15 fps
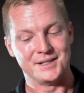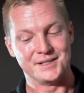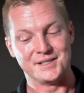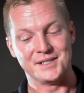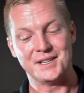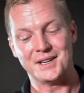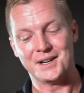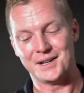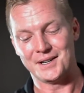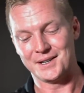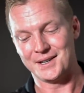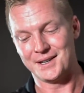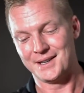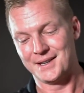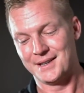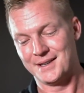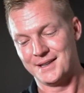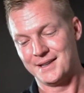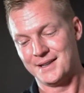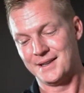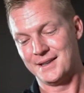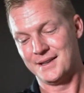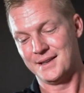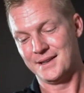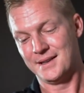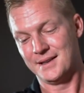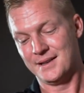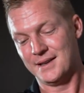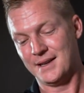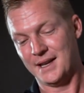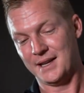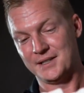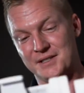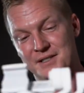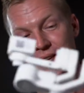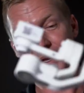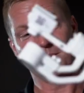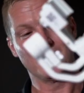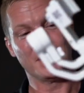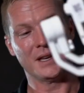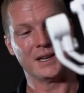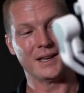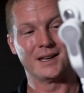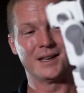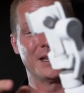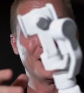ZHIYUN has sent me